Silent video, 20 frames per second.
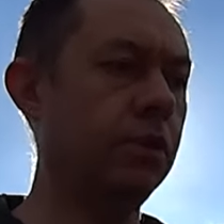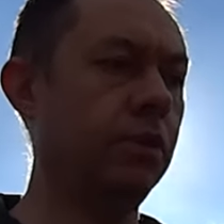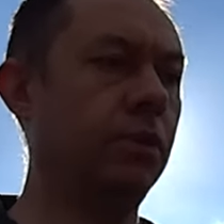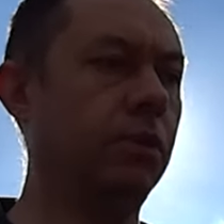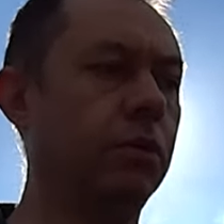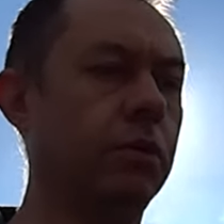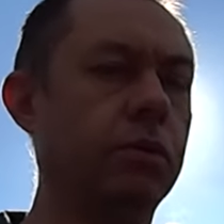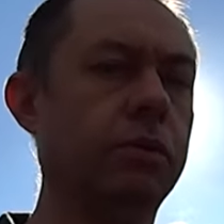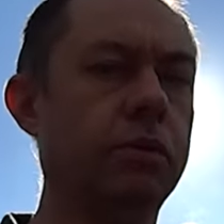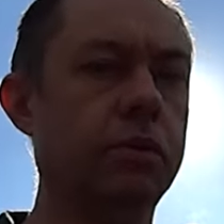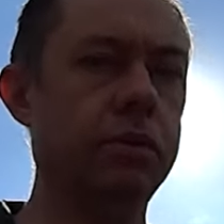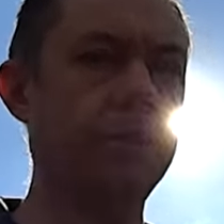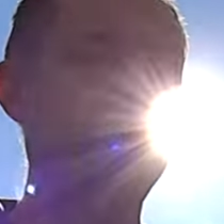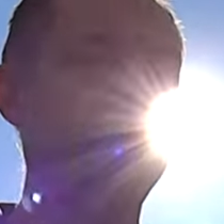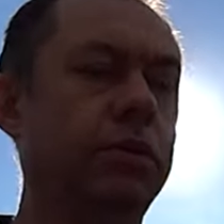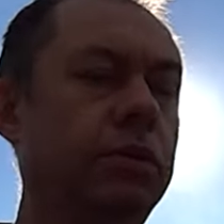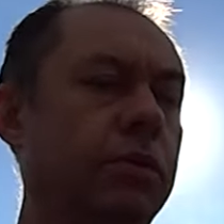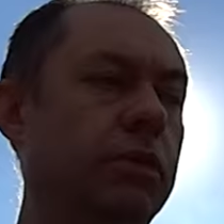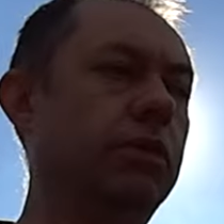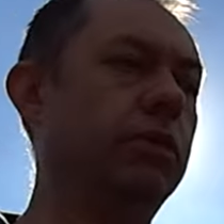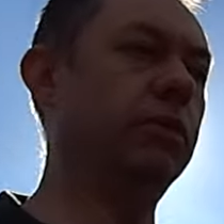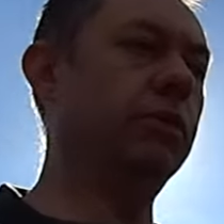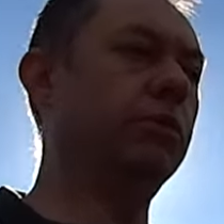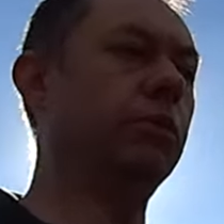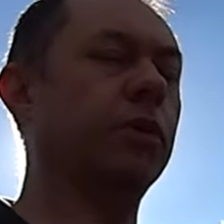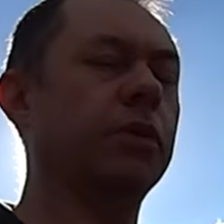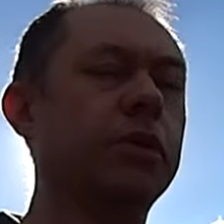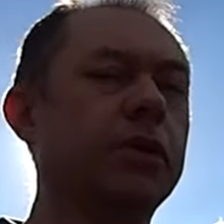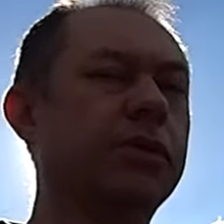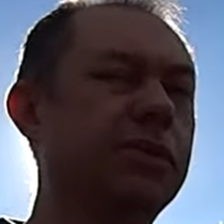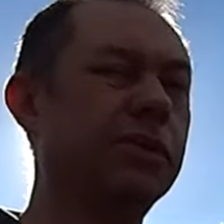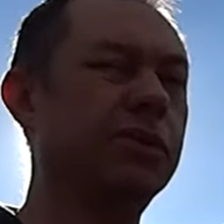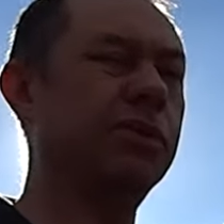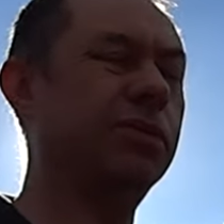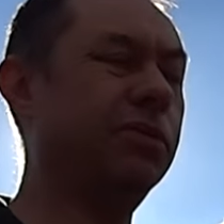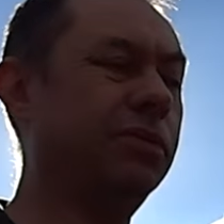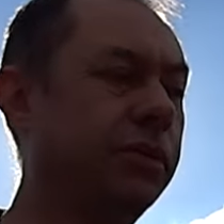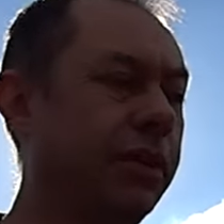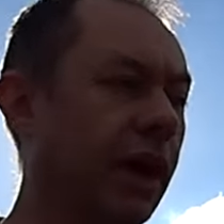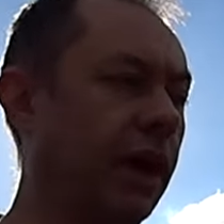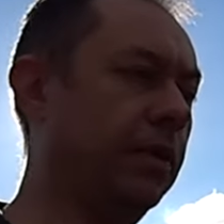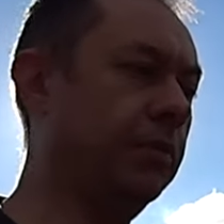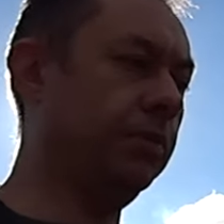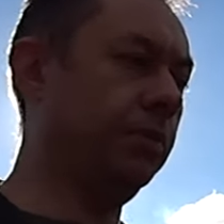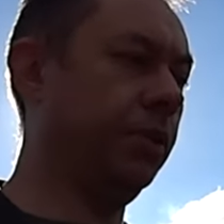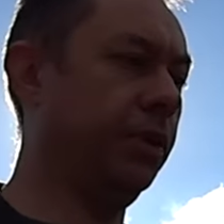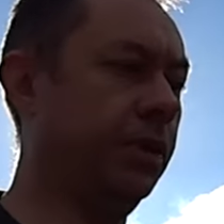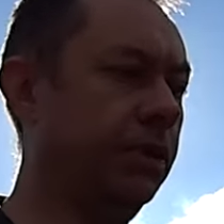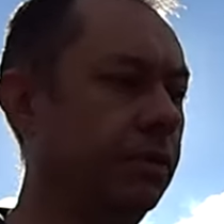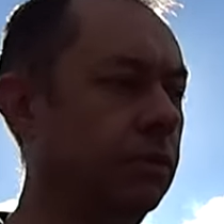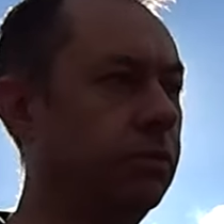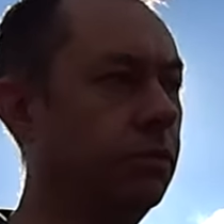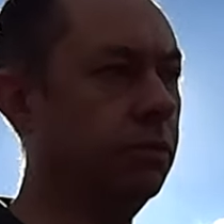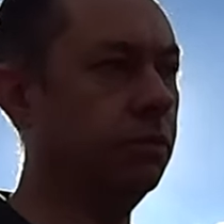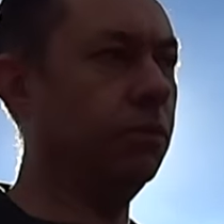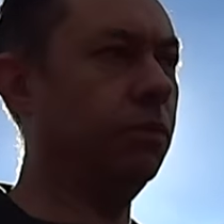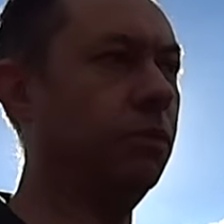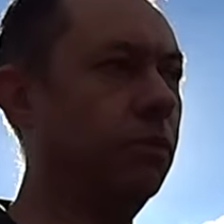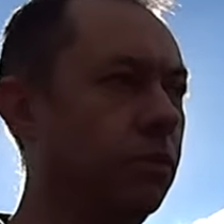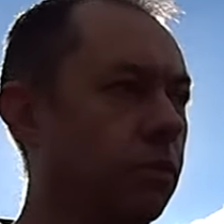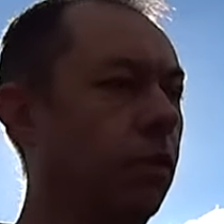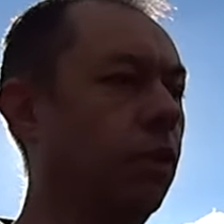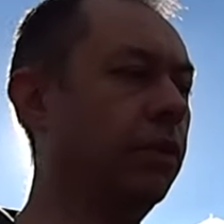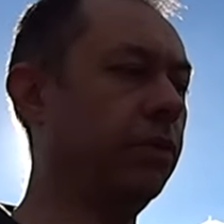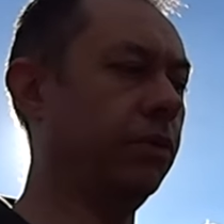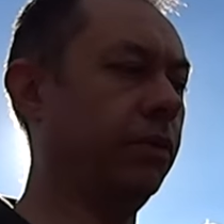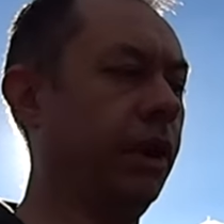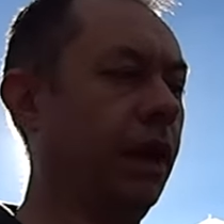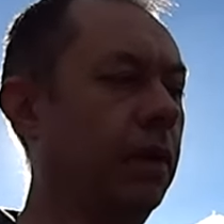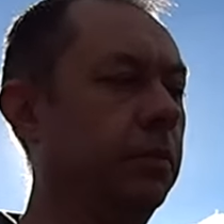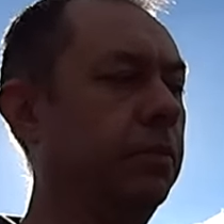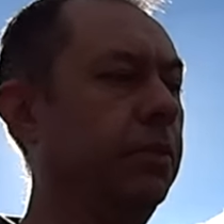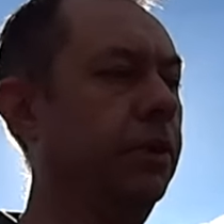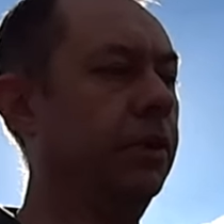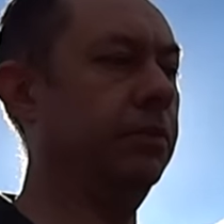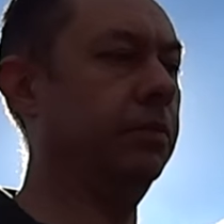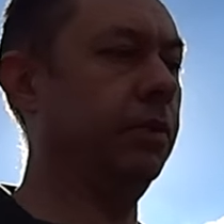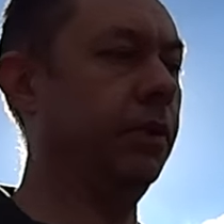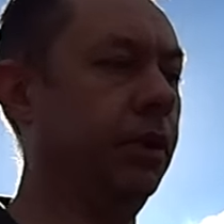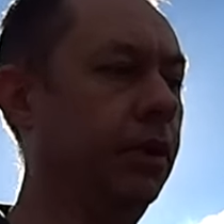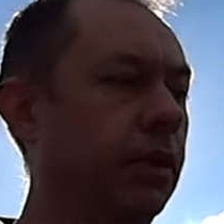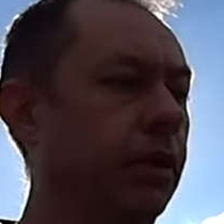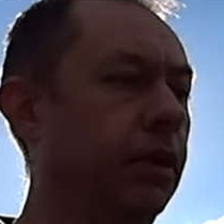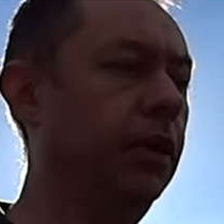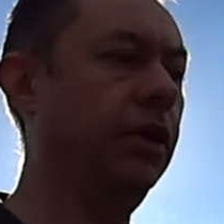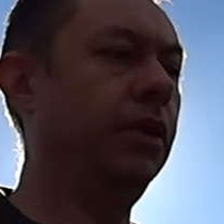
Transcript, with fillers: or you want to do camping, wild camping, but